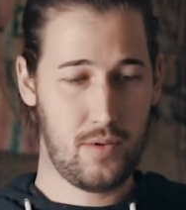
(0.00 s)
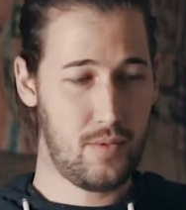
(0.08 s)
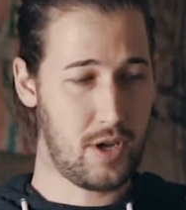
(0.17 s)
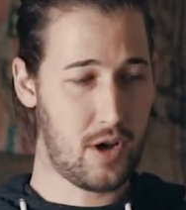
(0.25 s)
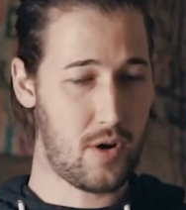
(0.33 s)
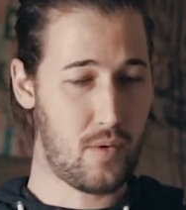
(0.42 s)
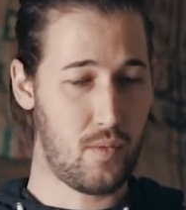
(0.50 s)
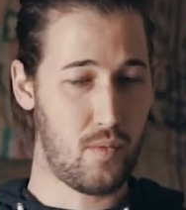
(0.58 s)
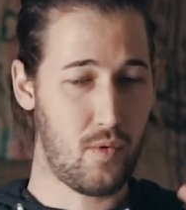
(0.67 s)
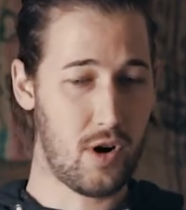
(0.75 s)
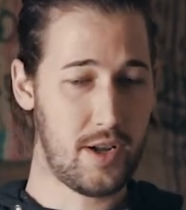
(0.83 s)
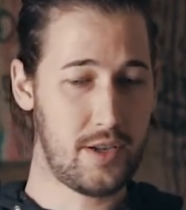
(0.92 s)
we go
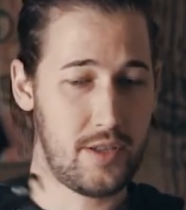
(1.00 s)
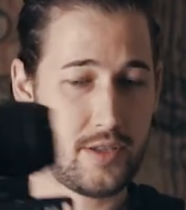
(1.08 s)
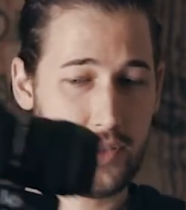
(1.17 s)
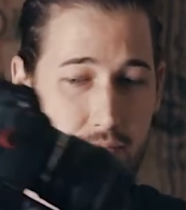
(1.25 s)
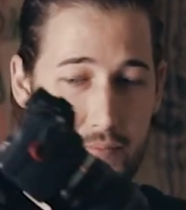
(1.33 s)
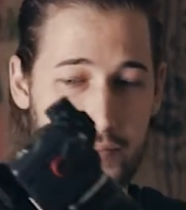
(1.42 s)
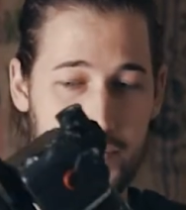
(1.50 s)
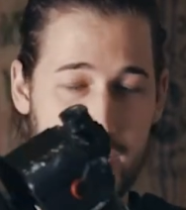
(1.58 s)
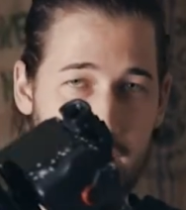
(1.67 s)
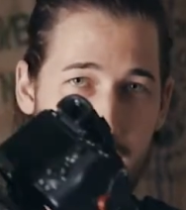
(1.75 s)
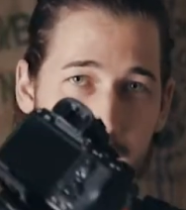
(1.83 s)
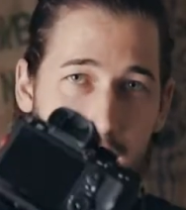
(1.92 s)
1,
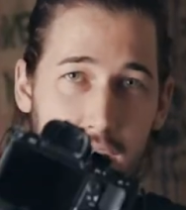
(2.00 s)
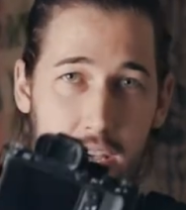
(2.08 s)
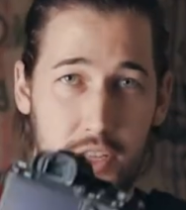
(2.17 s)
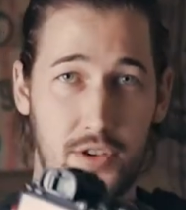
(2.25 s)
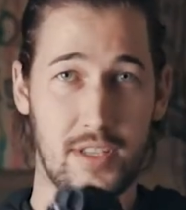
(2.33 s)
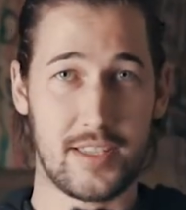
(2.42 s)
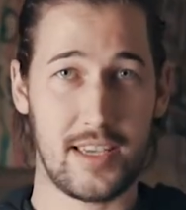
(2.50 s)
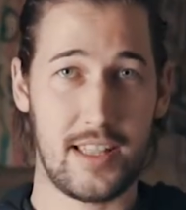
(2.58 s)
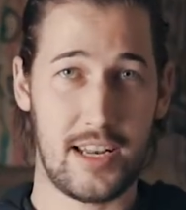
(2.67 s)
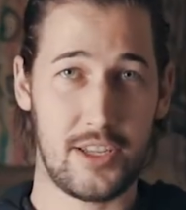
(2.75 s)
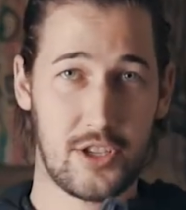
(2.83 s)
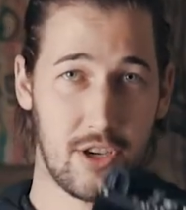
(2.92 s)
and you can see
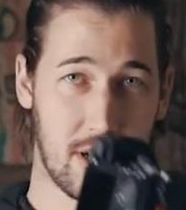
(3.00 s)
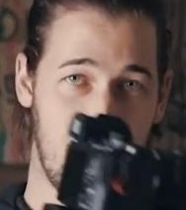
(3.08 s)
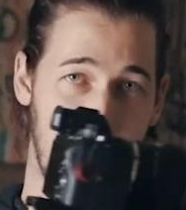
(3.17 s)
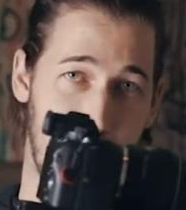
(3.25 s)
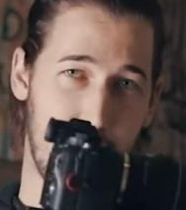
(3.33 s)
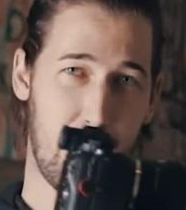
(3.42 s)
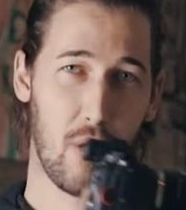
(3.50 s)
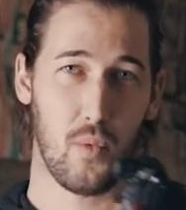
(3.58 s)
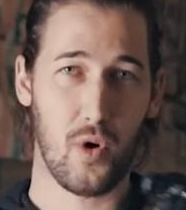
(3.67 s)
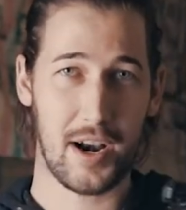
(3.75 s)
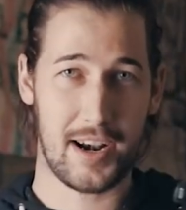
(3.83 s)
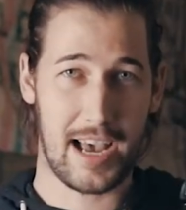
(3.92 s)
that it took about
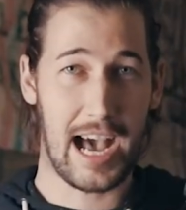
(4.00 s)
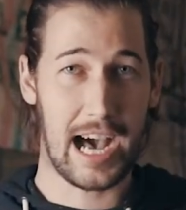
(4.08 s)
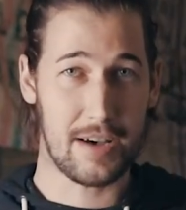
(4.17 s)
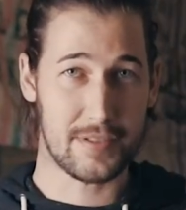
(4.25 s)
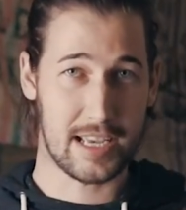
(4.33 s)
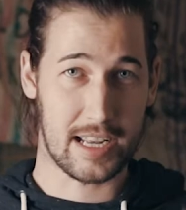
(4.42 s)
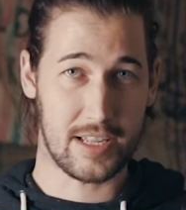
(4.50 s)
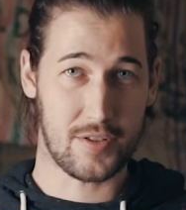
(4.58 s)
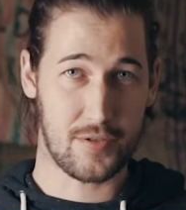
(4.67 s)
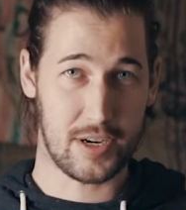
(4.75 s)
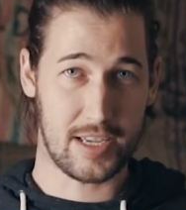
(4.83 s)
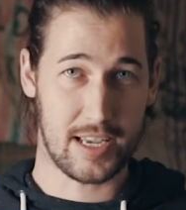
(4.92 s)
1.5 seconds
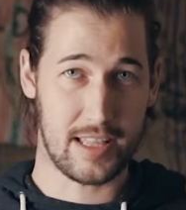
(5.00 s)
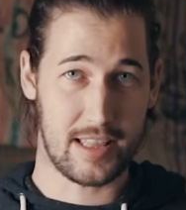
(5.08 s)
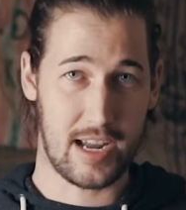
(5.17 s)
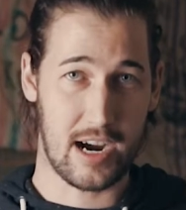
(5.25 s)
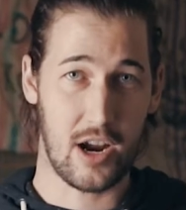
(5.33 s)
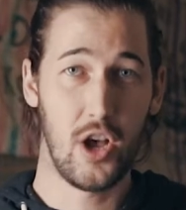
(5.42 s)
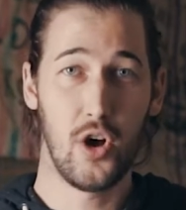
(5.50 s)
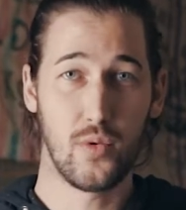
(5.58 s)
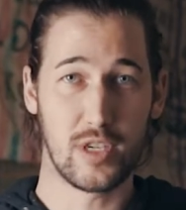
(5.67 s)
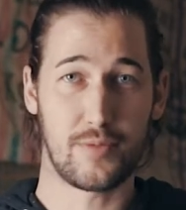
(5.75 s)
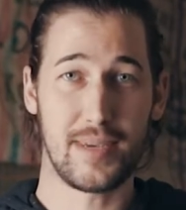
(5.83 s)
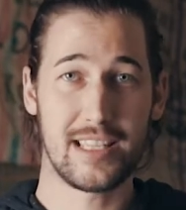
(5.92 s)
for it to get there,
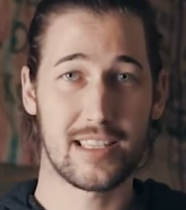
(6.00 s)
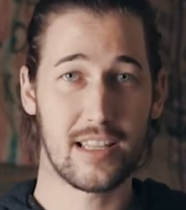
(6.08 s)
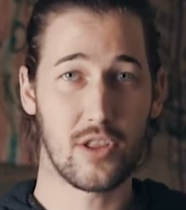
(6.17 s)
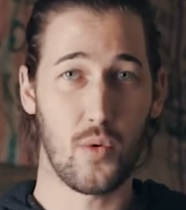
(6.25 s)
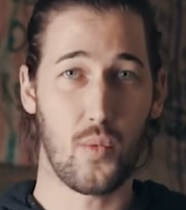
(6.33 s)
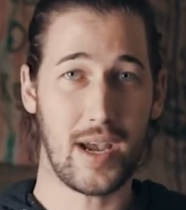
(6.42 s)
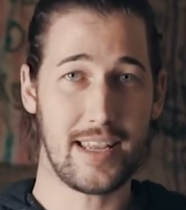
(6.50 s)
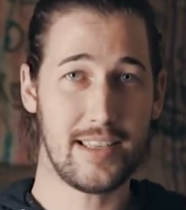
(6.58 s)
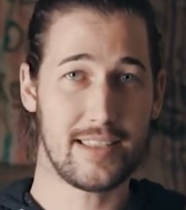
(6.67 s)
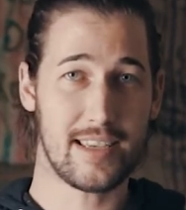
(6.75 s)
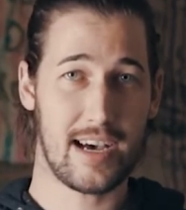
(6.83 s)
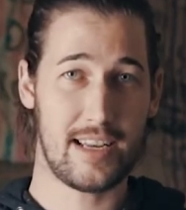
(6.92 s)
which means that the
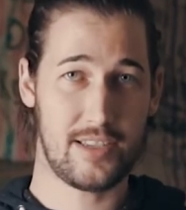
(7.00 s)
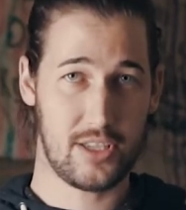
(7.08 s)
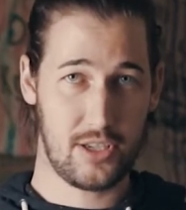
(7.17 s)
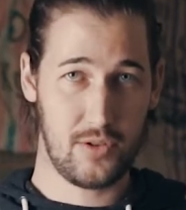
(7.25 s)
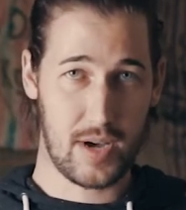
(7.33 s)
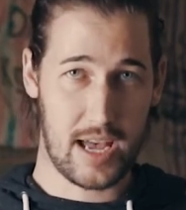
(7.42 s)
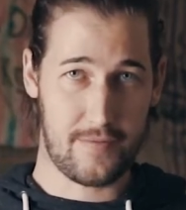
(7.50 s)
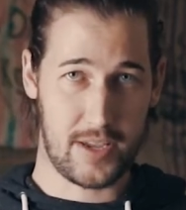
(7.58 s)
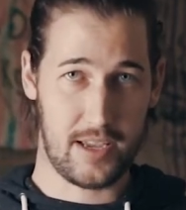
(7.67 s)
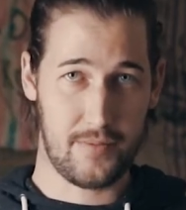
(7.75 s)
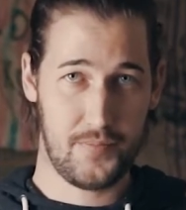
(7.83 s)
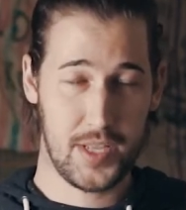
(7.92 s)
weighted side is too
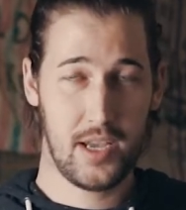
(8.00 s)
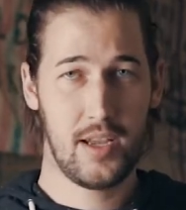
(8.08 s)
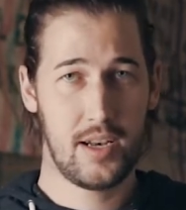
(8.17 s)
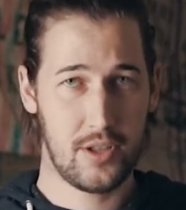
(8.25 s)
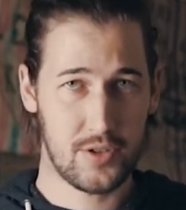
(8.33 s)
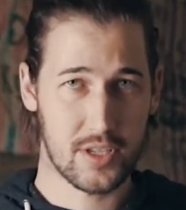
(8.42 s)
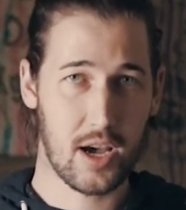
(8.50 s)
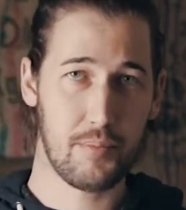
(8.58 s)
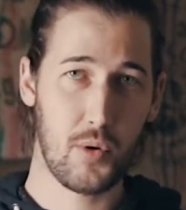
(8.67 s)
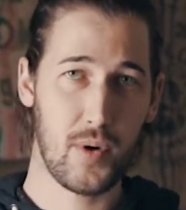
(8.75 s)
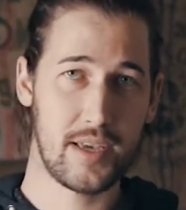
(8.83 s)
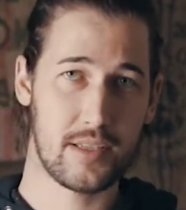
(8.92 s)
heavy. Now there's a
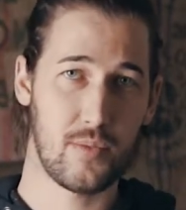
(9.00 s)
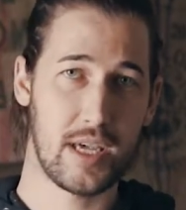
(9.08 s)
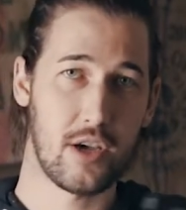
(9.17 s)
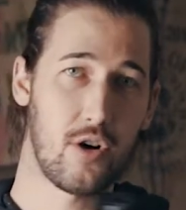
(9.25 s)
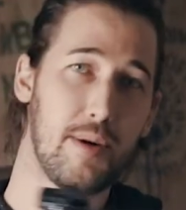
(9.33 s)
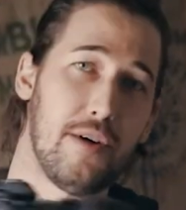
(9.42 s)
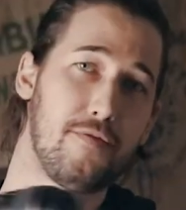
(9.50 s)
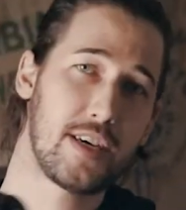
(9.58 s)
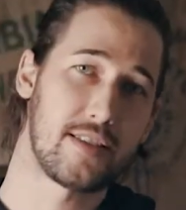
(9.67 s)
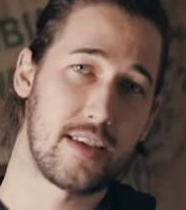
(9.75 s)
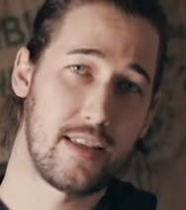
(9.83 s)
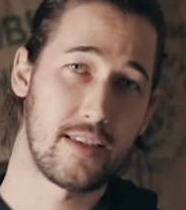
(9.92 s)
couple ways that we can go about
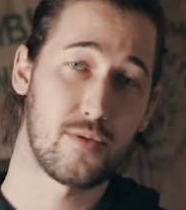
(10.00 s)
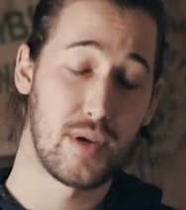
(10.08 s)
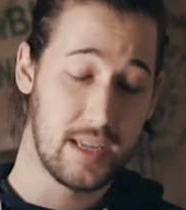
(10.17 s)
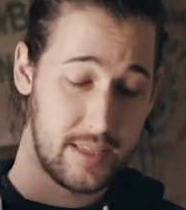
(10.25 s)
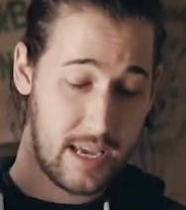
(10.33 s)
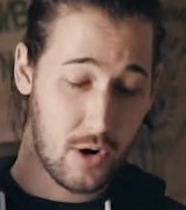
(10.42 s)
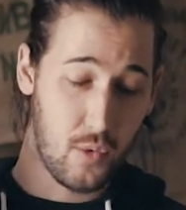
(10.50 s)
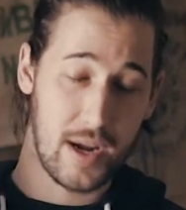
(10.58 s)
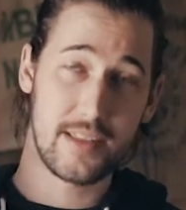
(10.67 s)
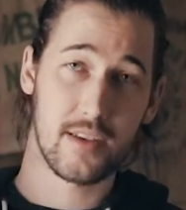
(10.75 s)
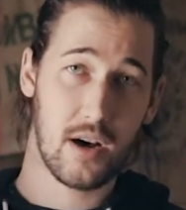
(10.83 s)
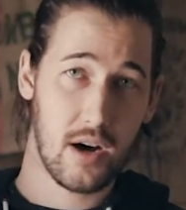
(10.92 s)
fixing this. We can take
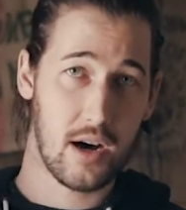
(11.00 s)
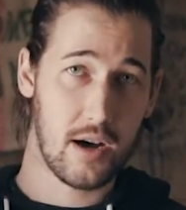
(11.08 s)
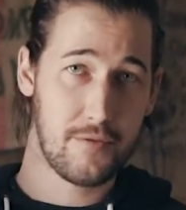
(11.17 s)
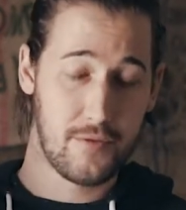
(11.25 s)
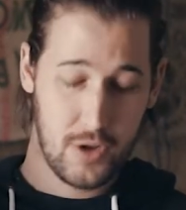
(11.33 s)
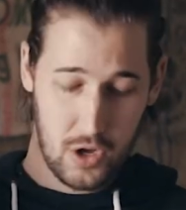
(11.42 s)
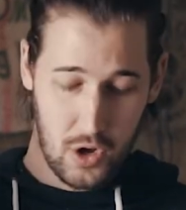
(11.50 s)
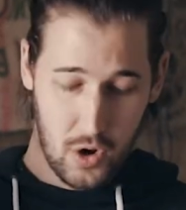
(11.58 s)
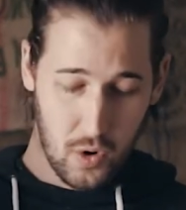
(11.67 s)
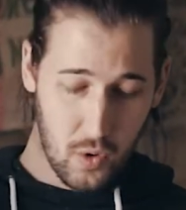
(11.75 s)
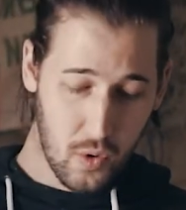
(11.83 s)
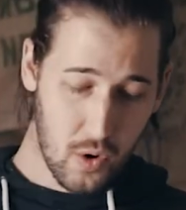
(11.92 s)
weights off,
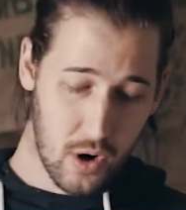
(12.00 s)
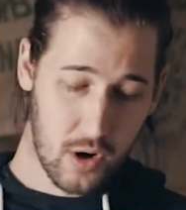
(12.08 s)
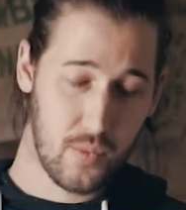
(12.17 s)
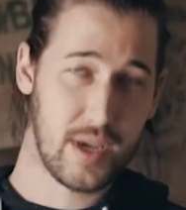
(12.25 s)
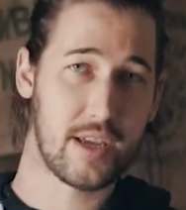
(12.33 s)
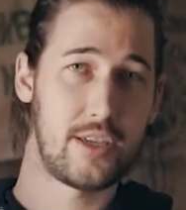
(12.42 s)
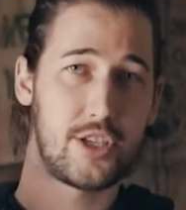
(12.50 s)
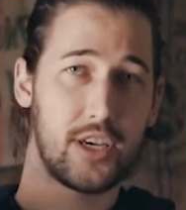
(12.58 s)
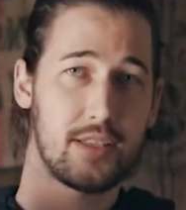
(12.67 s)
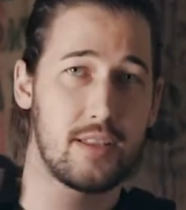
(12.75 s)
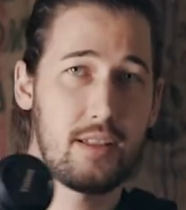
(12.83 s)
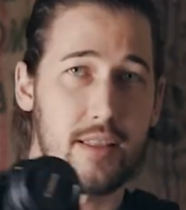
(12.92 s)
or we can
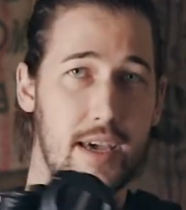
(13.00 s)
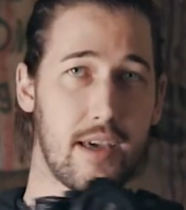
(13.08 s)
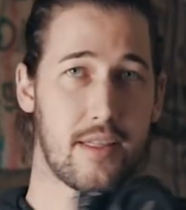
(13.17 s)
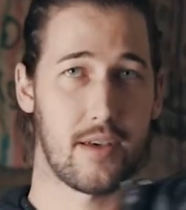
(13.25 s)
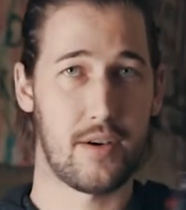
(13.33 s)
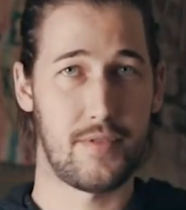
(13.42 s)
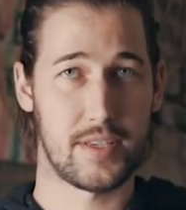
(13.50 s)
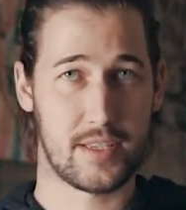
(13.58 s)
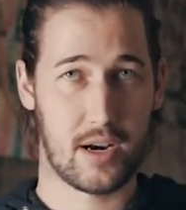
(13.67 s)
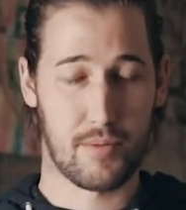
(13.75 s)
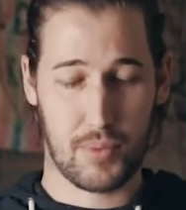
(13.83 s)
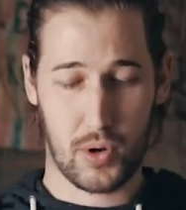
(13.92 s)
adjust the length of the
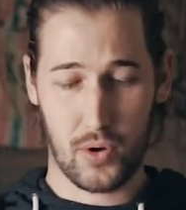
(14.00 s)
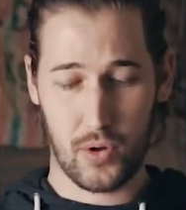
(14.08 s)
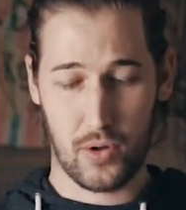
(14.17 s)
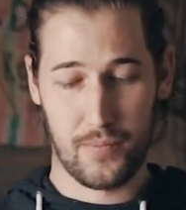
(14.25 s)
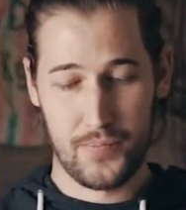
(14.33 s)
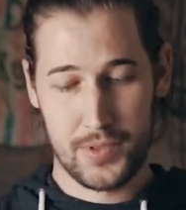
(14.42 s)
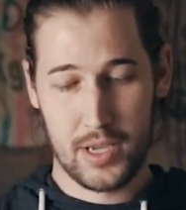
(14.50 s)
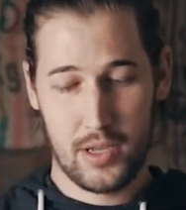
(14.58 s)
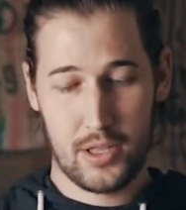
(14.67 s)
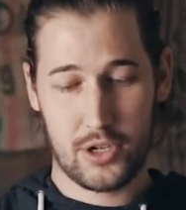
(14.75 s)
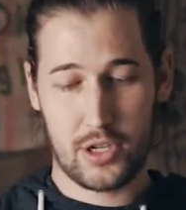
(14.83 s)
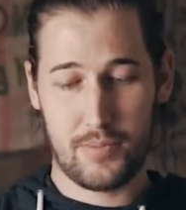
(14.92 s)
center pole.
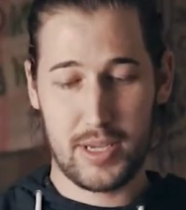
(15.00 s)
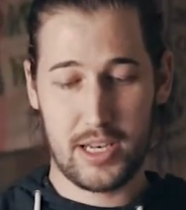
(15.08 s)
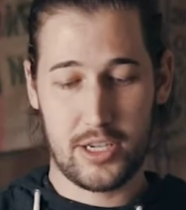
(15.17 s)
There should be an